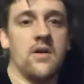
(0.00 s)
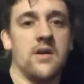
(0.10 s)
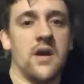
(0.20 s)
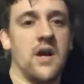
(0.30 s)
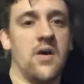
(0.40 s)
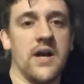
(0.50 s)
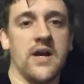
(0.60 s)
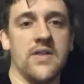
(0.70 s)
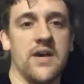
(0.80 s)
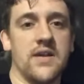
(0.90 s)
No, I
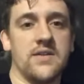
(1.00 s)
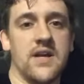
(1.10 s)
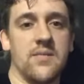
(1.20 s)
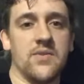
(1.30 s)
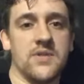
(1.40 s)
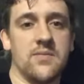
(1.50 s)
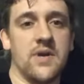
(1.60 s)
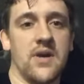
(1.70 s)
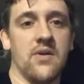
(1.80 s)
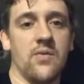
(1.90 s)
got that 10%
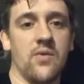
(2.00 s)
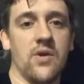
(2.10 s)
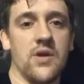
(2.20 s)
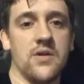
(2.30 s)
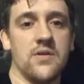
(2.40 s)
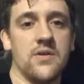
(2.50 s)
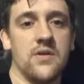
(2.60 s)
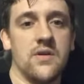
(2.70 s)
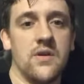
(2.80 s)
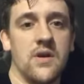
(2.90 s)
battery warning.
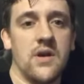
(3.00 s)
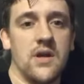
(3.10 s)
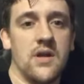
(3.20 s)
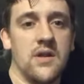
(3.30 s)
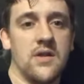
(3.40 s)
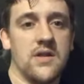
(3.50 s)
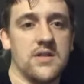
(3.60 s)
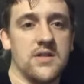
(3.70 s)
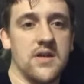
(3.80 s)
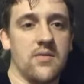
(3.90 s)
That's
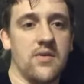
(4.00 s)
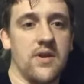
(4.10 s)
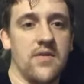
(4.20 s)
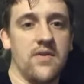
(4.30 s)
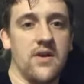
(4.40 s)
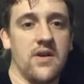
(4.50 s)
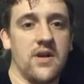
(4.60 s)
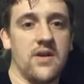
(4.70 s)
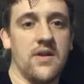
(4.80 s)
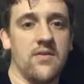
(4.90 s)
exactly what I thought. I figured I
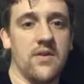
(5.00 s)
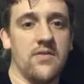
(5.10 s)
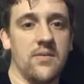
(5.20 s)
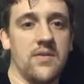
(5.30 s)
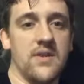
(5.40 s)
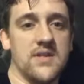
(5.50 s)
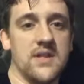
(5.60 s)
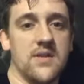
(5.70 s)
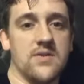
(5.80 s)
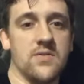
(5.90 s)
could never live up to these
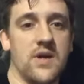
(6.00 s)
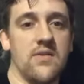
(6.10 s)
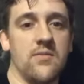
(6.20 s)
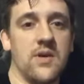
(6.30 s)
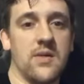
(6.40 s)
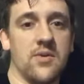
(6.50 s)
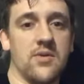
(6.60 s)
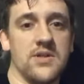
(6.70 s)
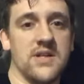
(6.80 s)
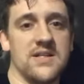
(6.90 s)
standards, so why even become a
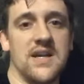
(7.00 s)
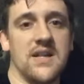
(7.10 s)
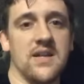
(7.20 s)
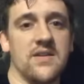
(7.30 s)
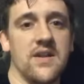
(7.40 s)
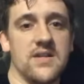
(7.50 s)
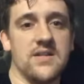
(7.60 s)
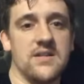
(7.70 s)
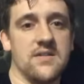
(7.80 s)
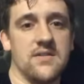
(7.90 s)
Christian? Exactly.
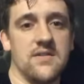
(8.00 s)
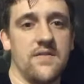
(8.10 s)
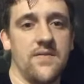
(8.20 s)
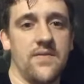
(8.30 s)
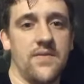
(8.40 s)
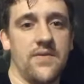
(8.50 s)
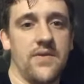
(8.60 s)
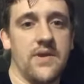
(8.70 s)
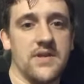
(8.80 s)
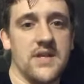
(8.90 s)
That's
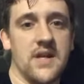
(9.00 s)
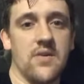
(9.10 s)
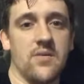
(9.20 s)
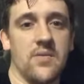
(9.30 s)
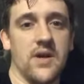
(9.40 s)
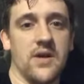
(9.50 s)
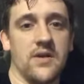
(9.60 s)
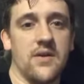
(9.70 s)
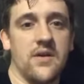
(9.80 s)
exactly, Rebecca.